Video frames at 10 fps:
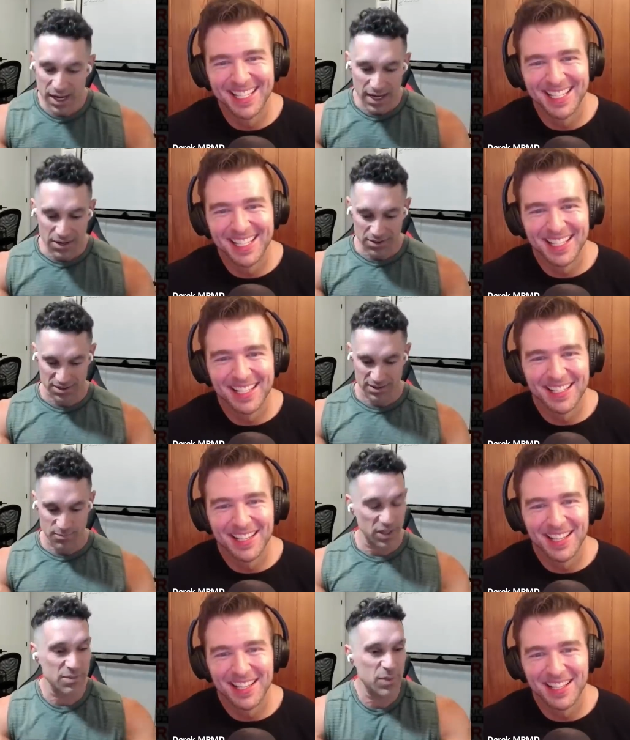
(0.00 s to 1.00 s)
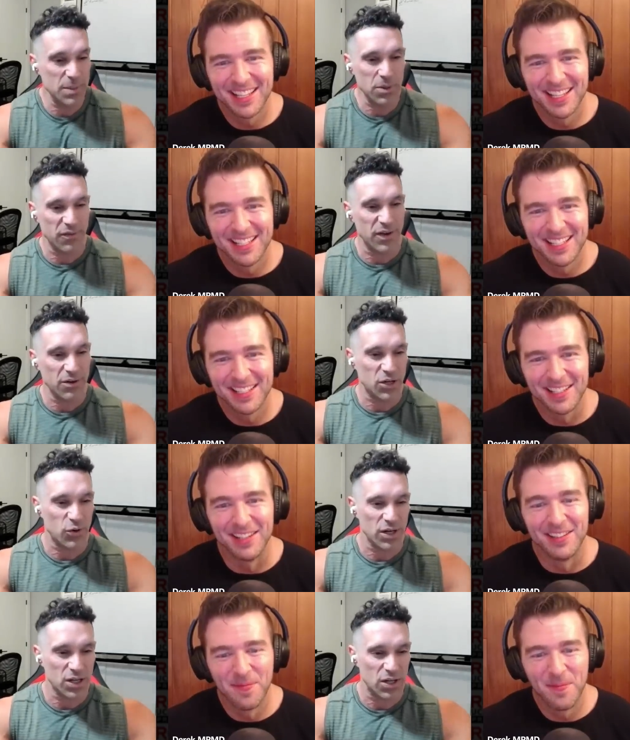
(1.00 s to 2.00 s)
Speaker 1: cares? But people are very yeah.
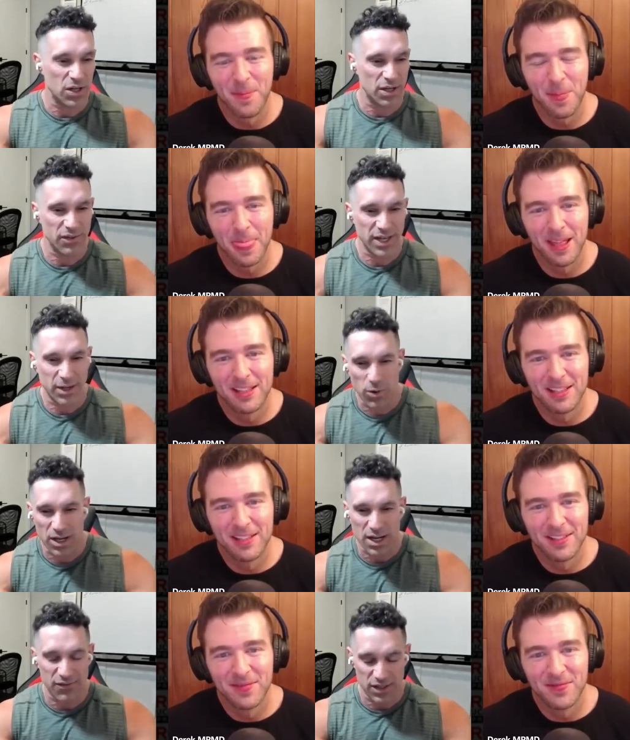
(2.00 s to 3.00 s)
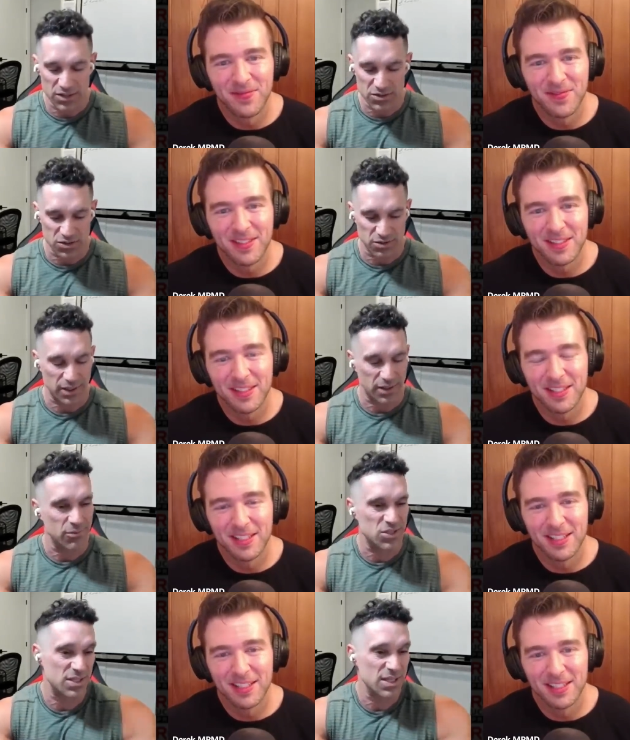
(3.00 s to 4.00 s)
critical of like what kind of videos you're doing,
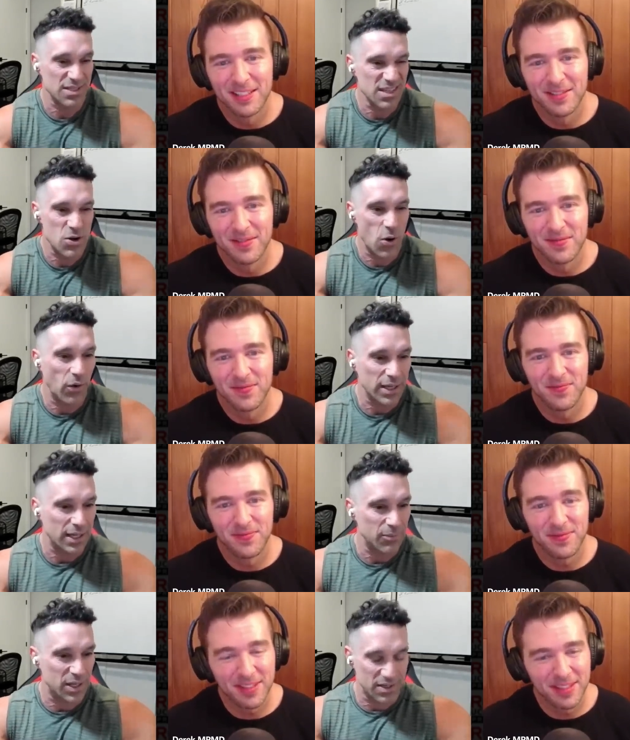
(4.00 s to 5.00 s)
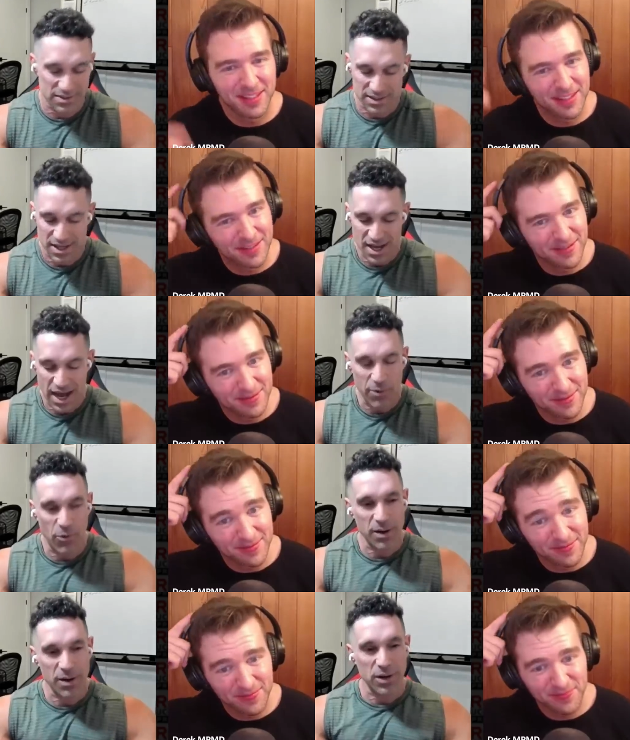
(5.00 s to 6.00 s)
which is annoying because I
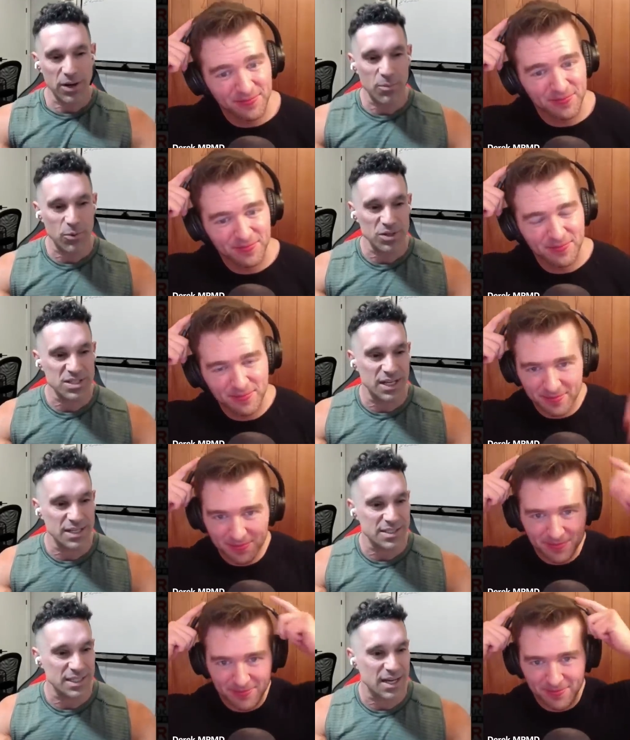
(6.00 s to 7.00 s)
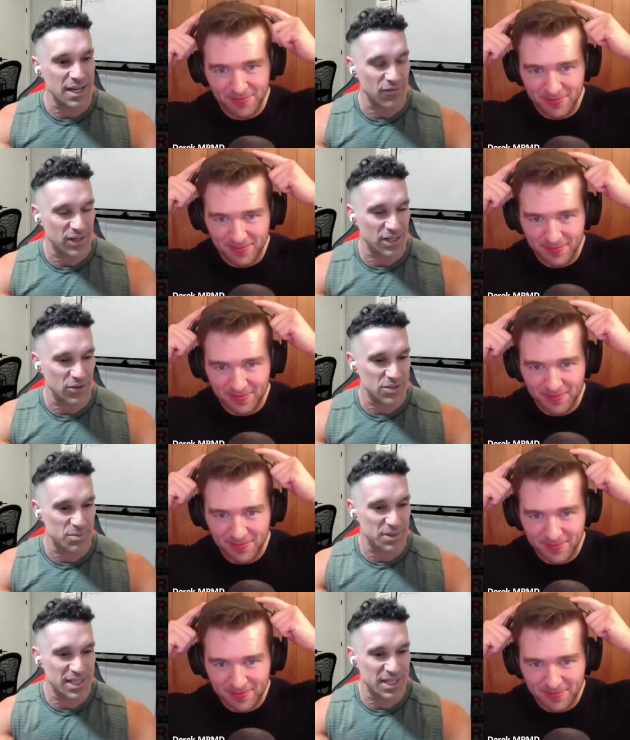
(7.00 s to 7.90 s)
want to put out more sciencey kind of videos, but